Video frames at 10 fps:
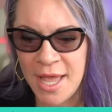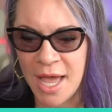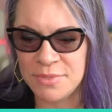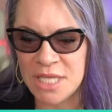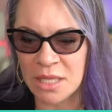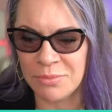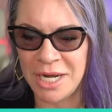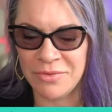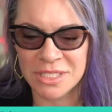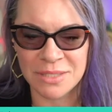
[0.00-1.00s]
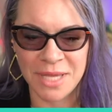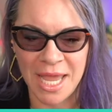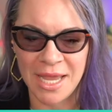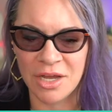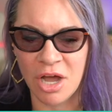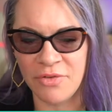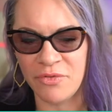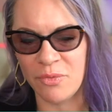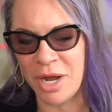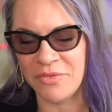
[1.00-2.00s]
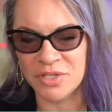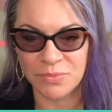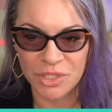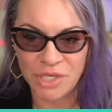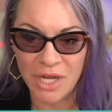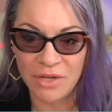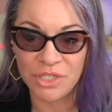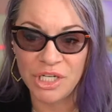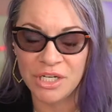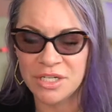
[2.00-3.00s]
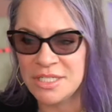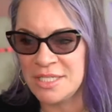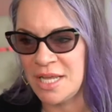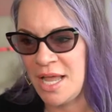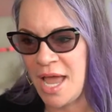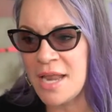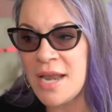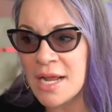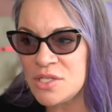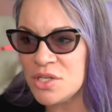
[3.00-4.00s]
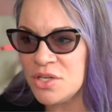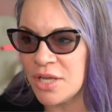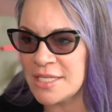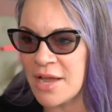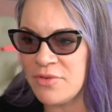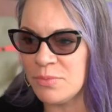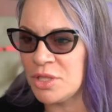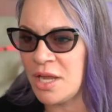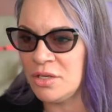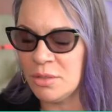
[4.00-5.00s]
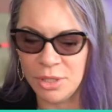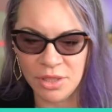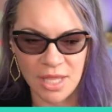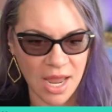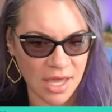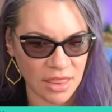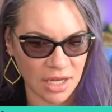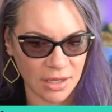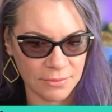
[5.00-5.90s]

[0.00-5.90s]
I'm celebrating with some cake and coffee for breakfast. Appreciate you. Cheers. And next year, you'll get to have your birthday on your birthday, I think.